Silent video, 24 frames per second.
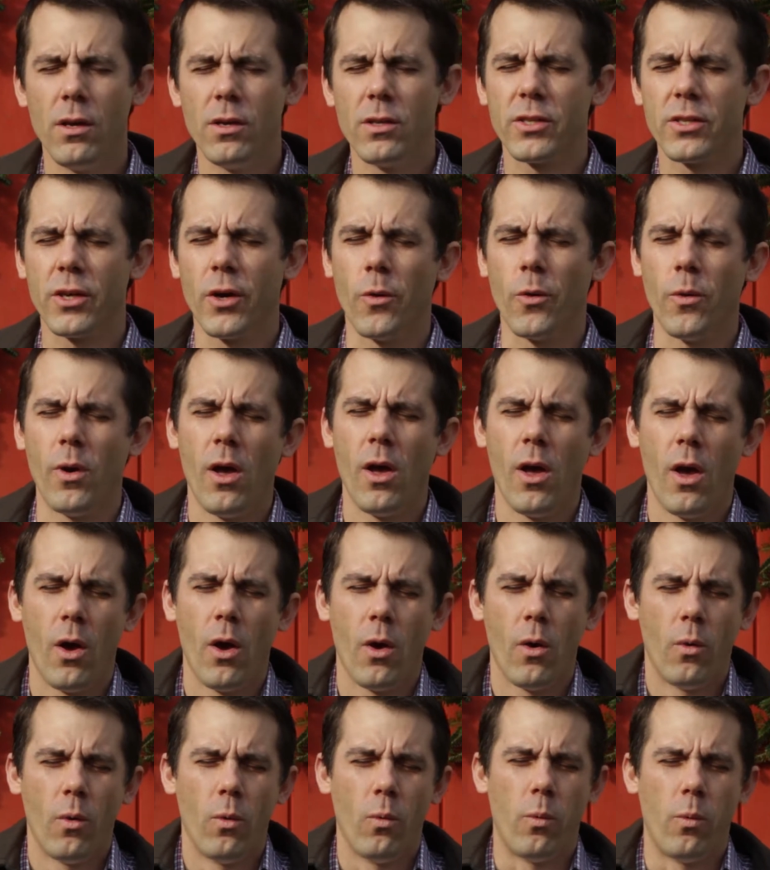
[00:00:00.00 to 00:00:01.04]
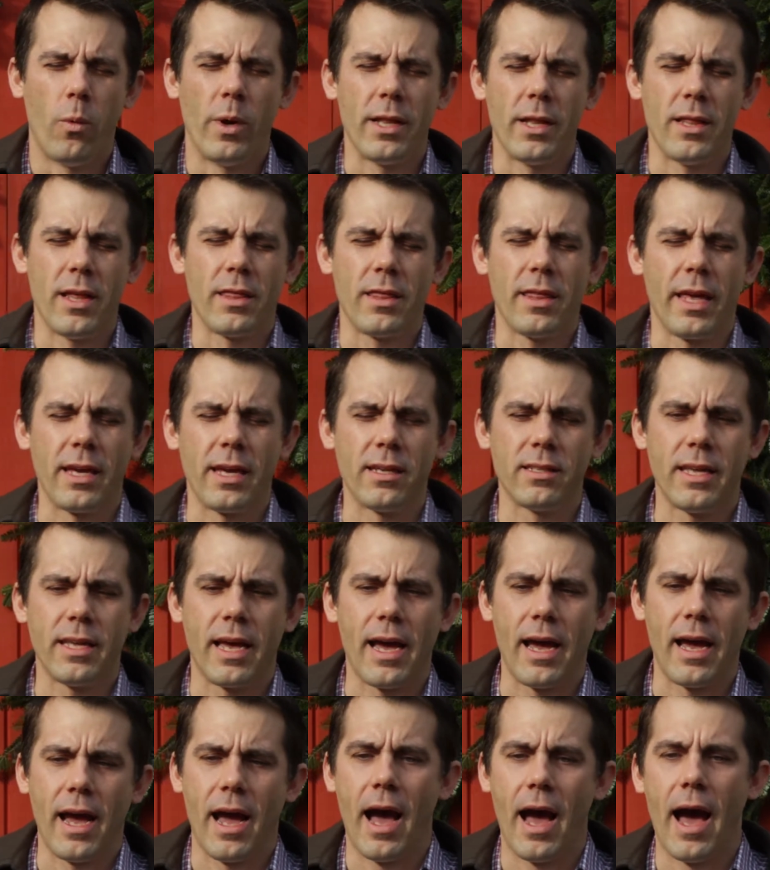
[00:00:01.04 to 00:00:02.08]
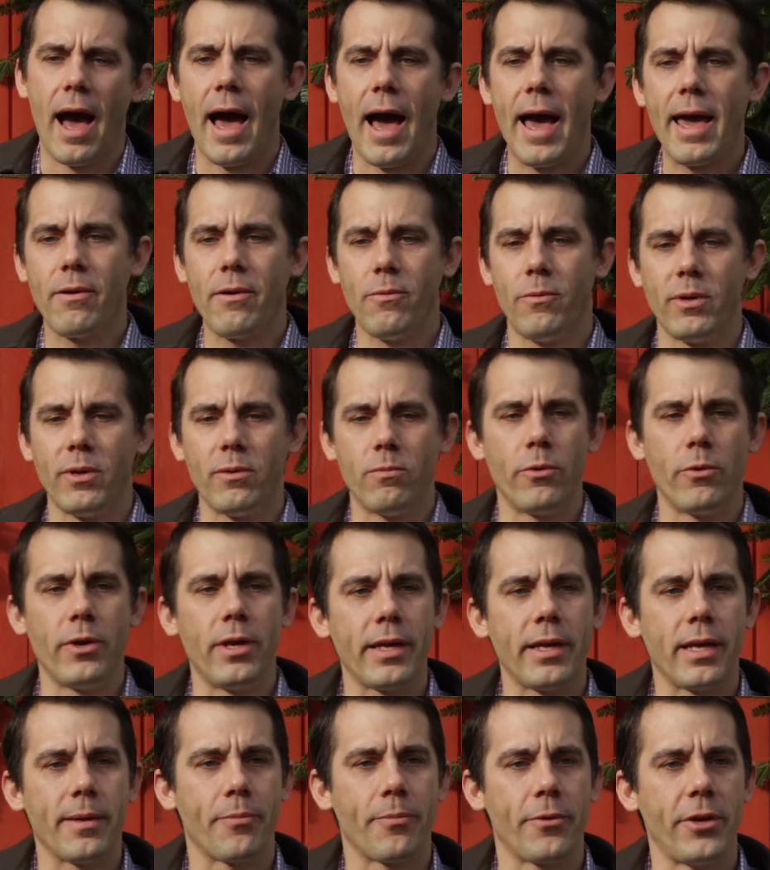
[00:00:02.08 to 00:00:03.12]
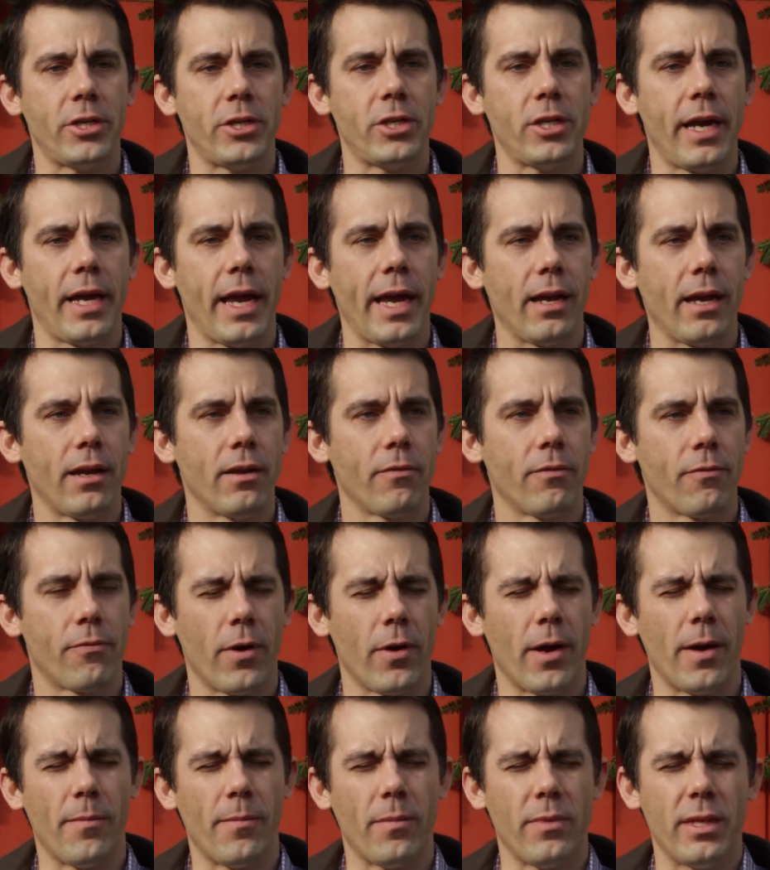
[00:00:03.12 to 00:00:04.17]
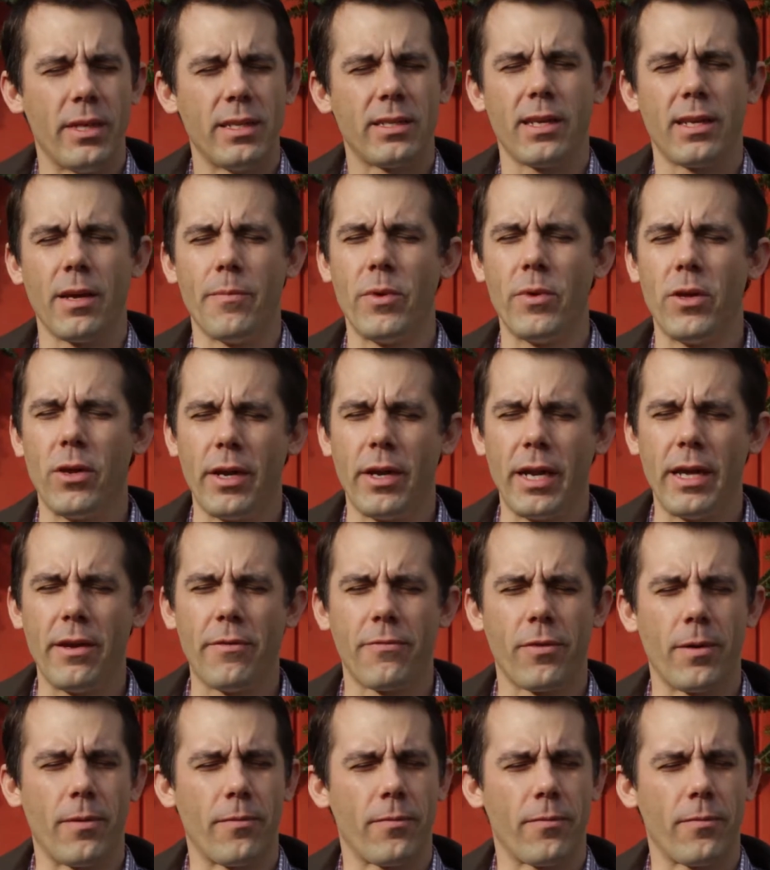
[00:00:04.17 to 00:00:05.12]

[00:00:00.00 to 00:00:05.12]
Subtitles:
So one of the things that I would really appreciate from this community, from